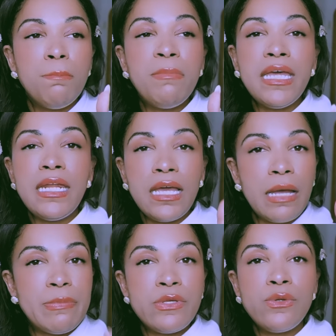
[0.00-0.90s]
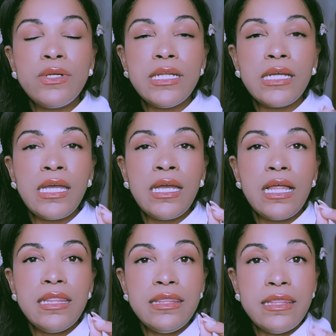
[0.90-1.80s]
meaning absolutely
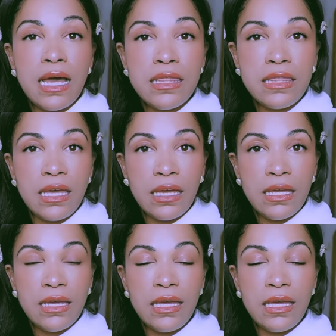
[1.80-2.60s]
nothing